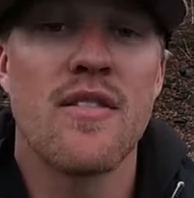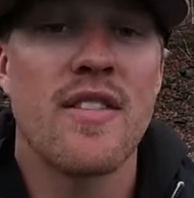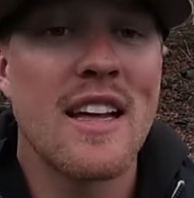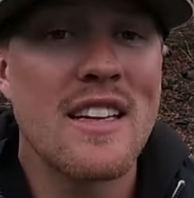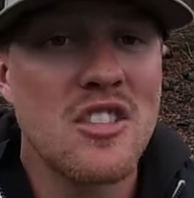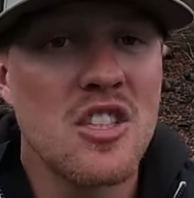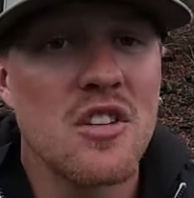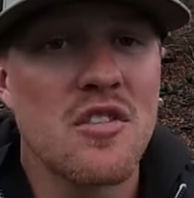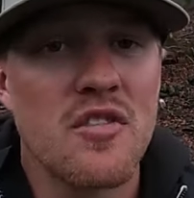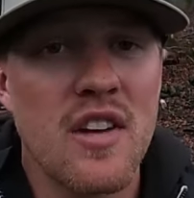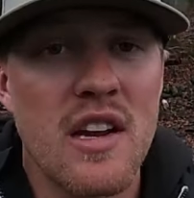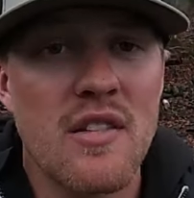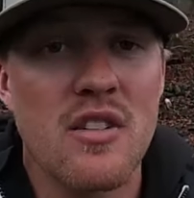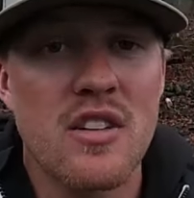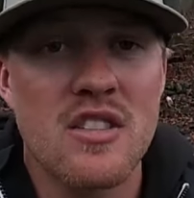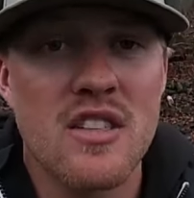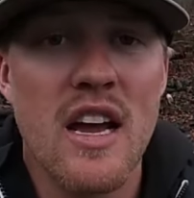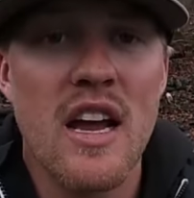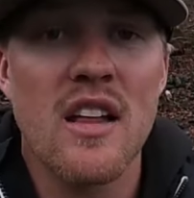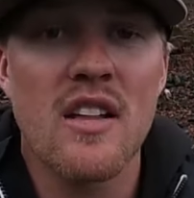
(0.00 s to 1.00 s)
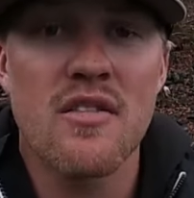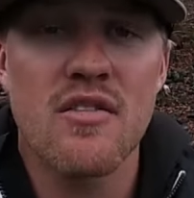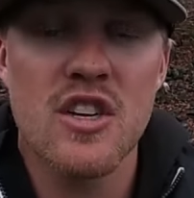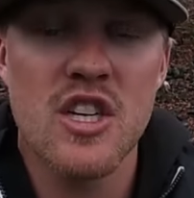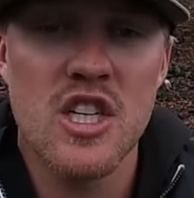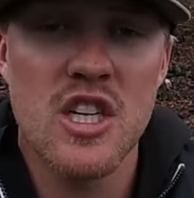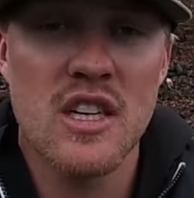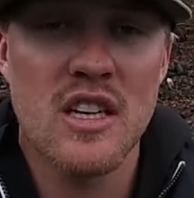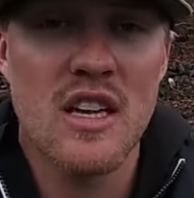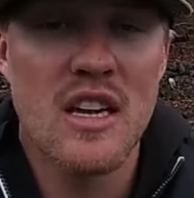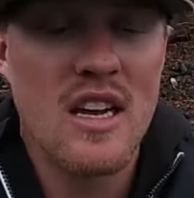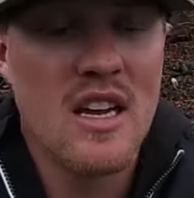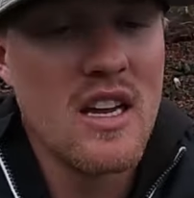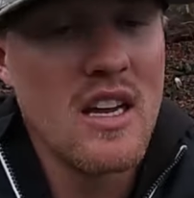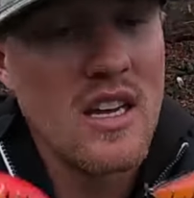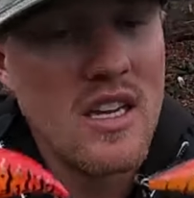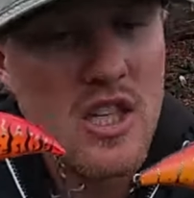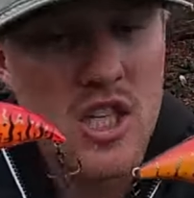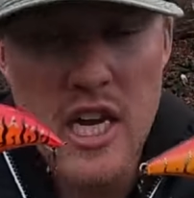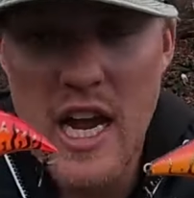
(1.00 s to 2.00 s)
If that's your favorite style of fishing,
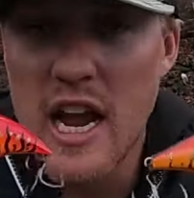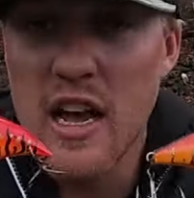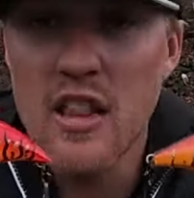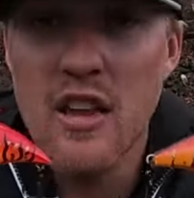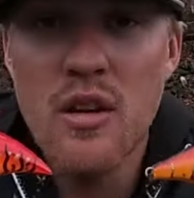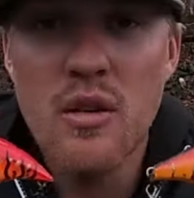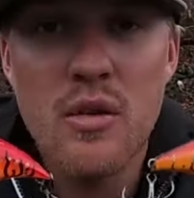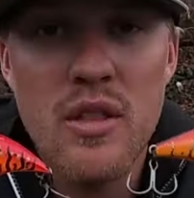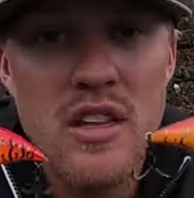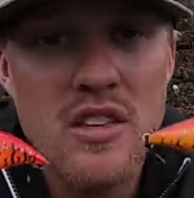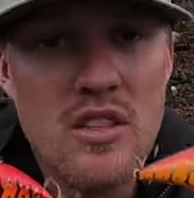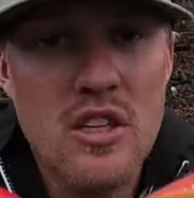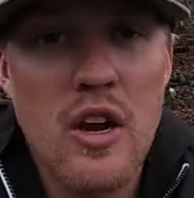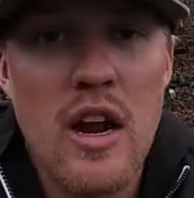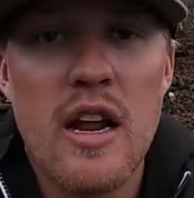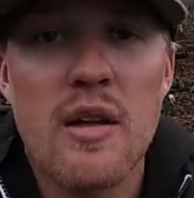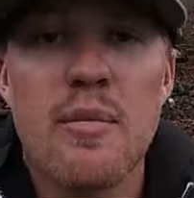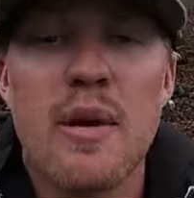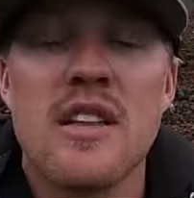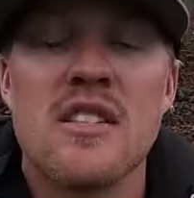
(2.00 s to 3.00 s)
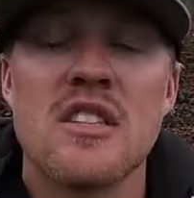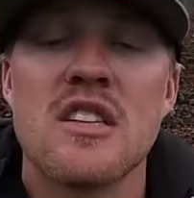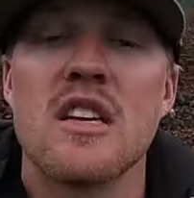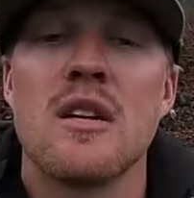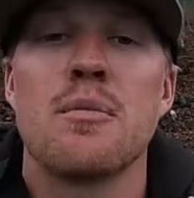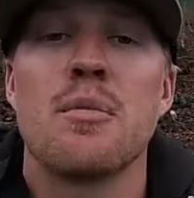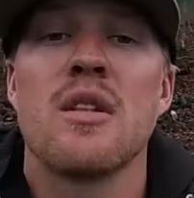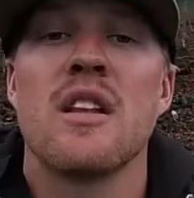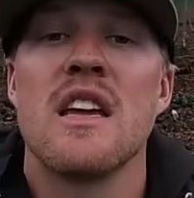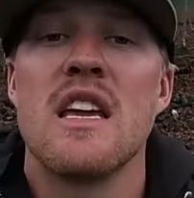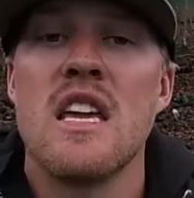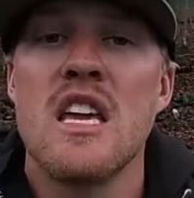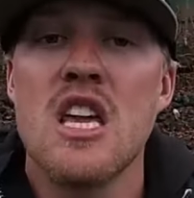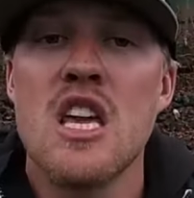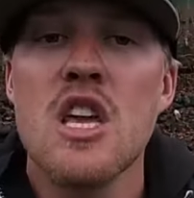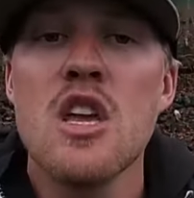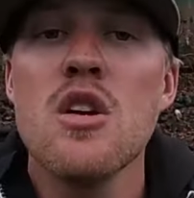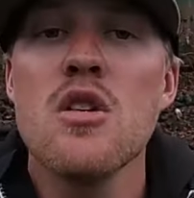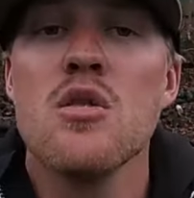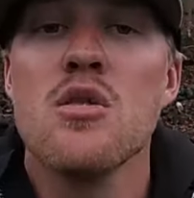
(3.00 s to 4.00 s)
shallow, these crankbaits are gonna play
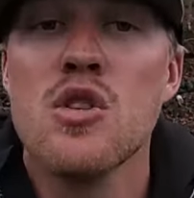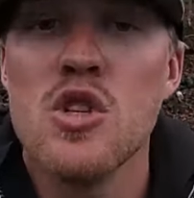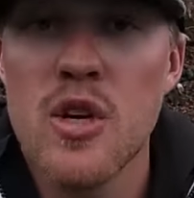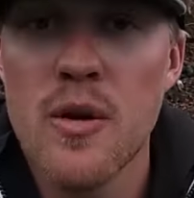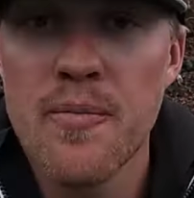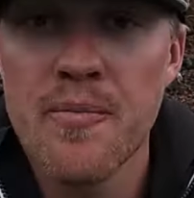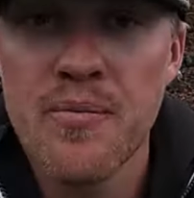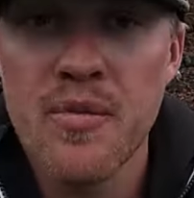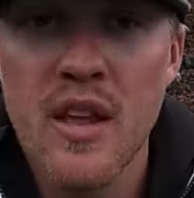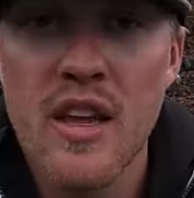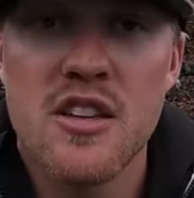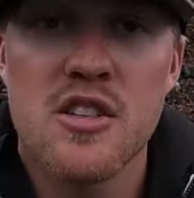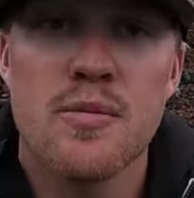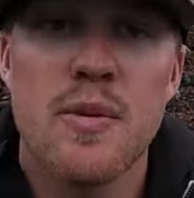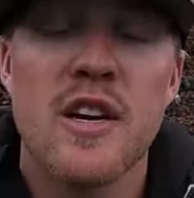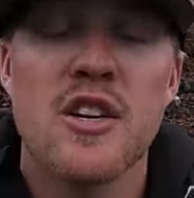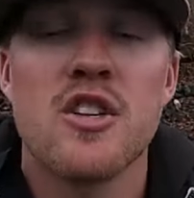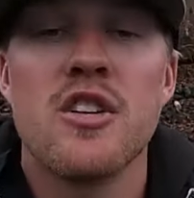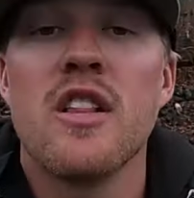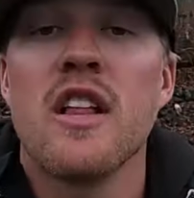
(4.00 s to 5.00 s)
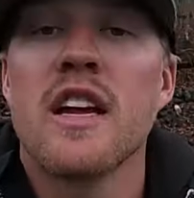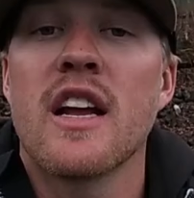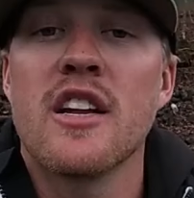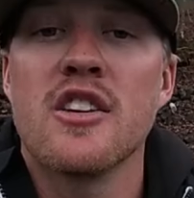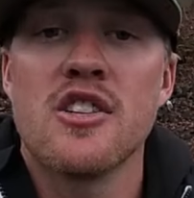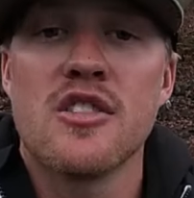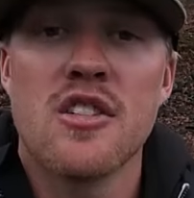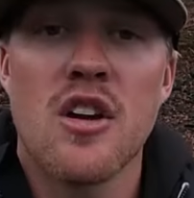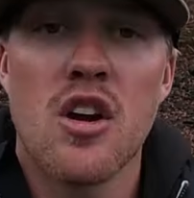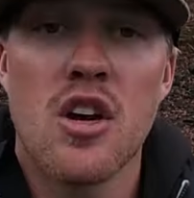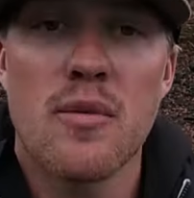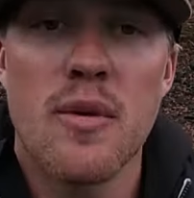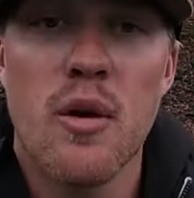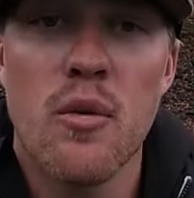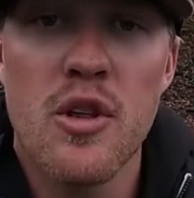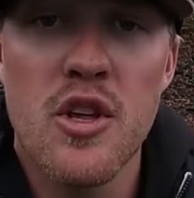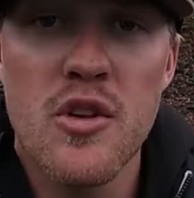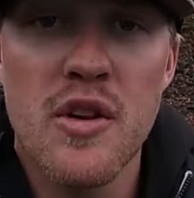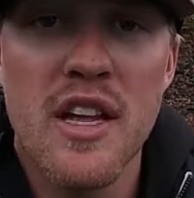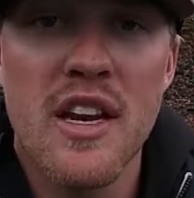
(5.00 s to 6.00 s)
huge, especially like I just talked
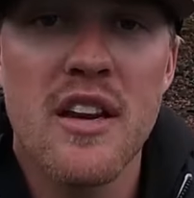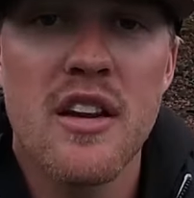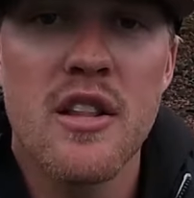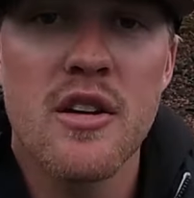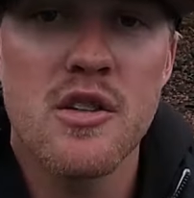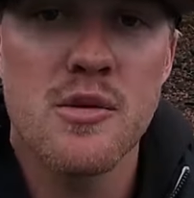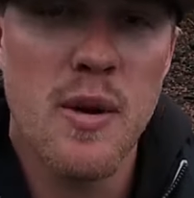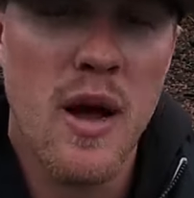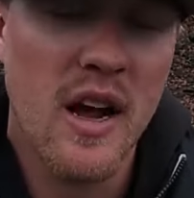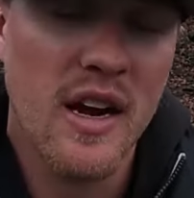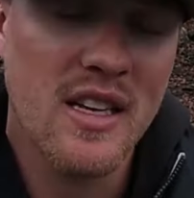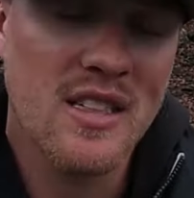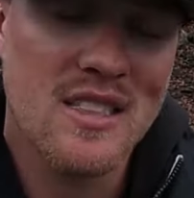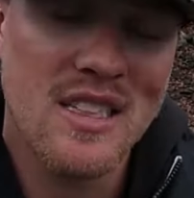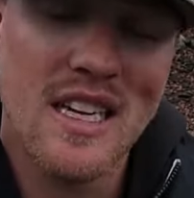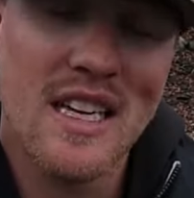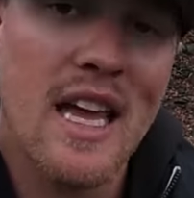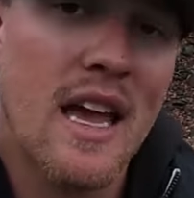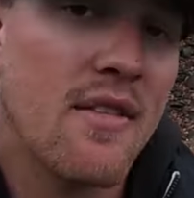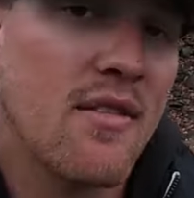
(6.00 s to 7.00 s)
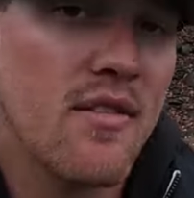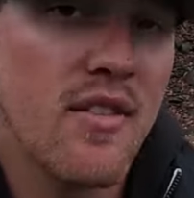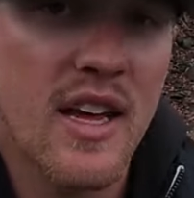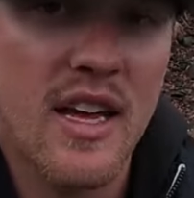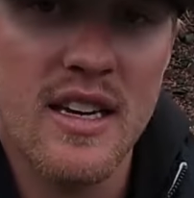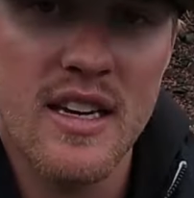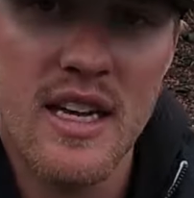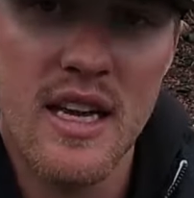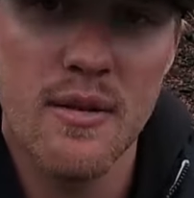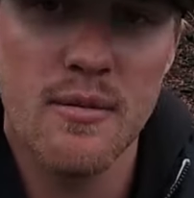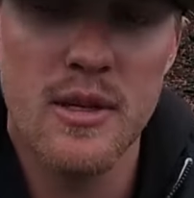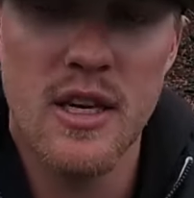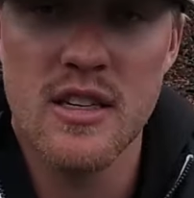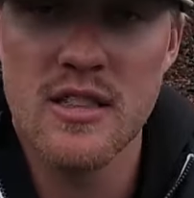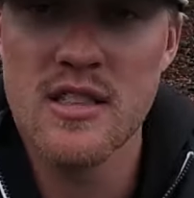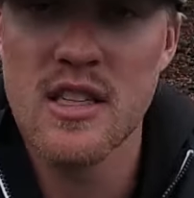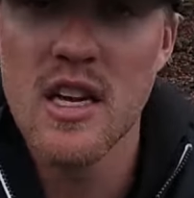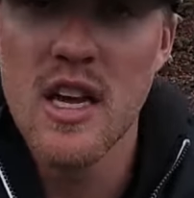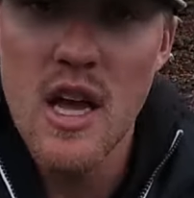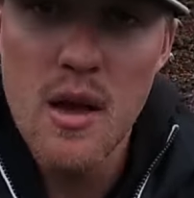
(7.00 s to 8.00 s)
about, when you get into those pockets like Kevin Van Dam
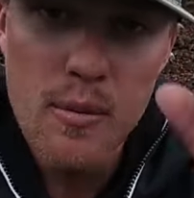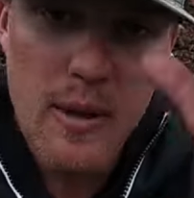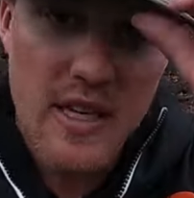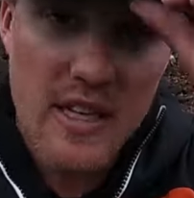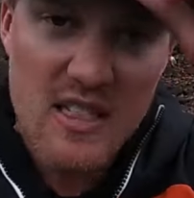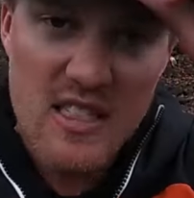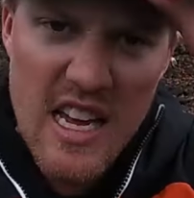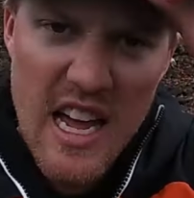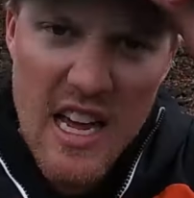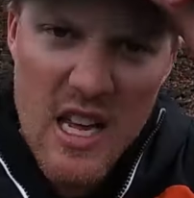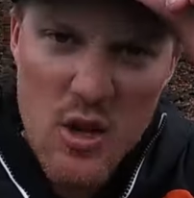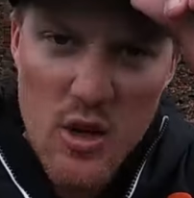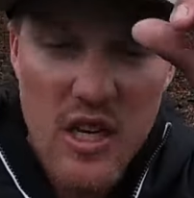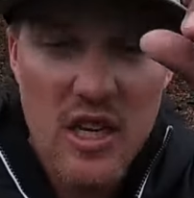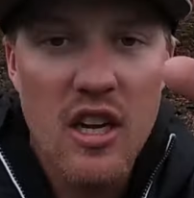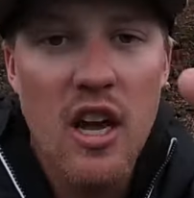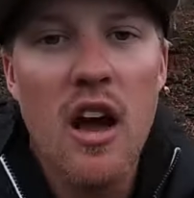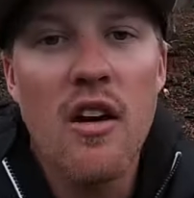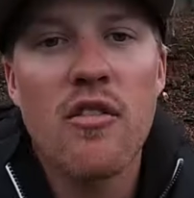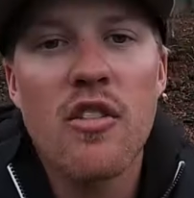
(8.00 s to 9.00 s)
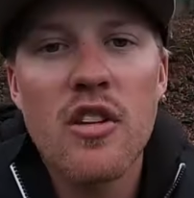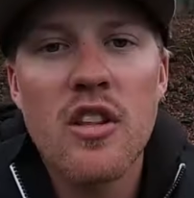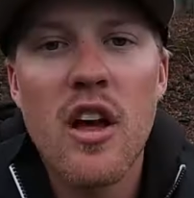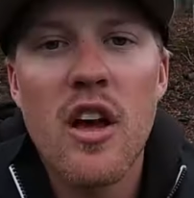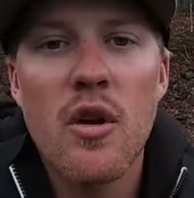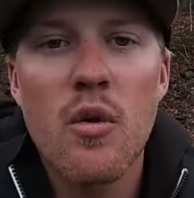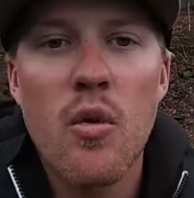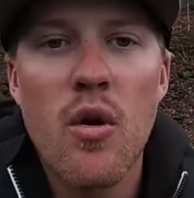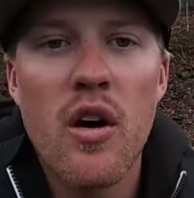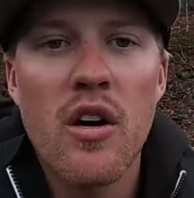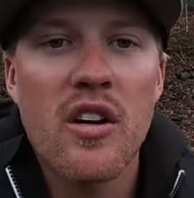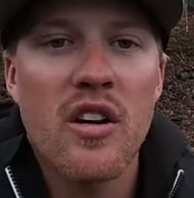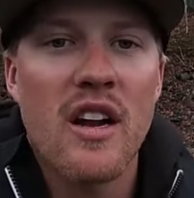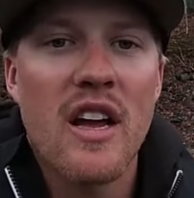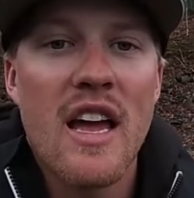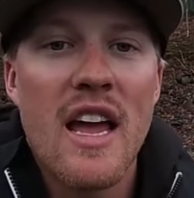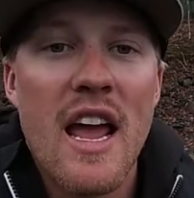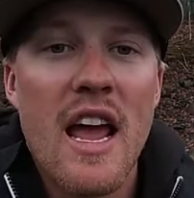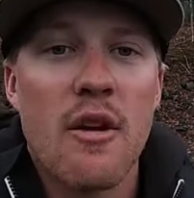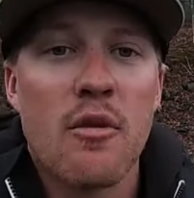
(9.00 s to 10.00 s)
does, because now you can cover a lot of water
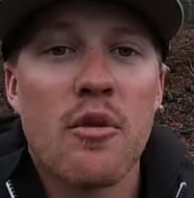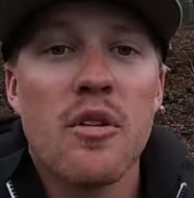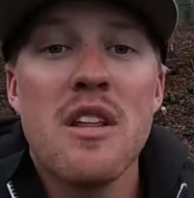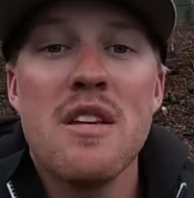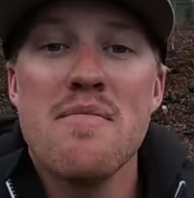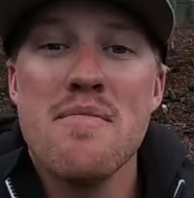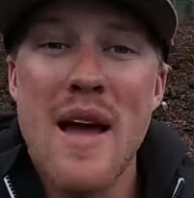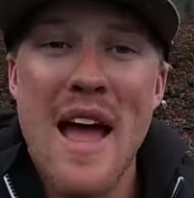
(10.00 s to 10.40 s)
and really